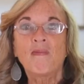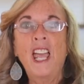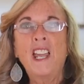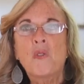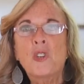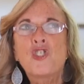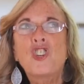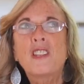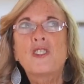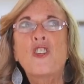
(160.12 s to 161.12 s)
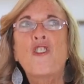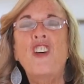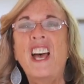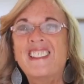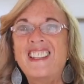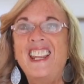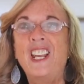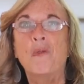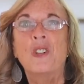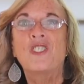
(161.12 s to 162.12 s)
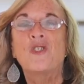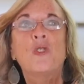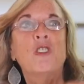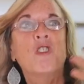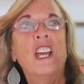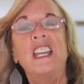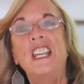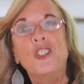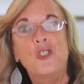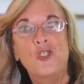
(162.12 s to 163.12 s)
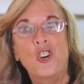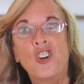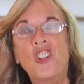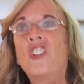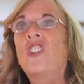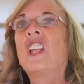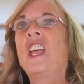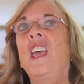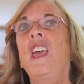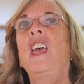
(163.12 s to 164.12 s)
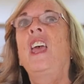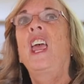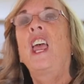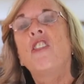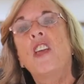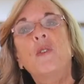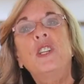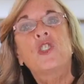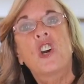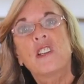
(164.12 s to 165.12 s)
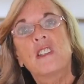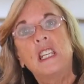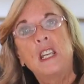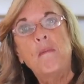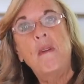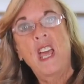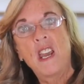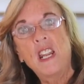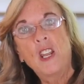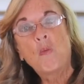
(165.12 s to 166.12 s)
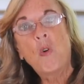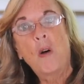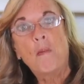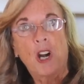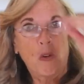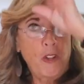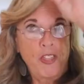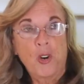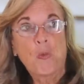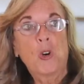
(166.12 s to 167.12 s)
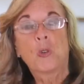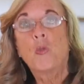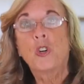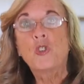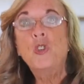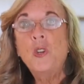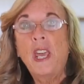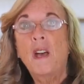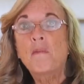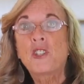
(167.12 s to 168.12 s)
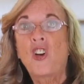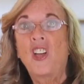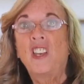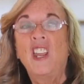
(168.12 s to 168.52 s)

And it was just so fascinating. We read his journal, and then we started seeing men in Walmart with their World War II caps on.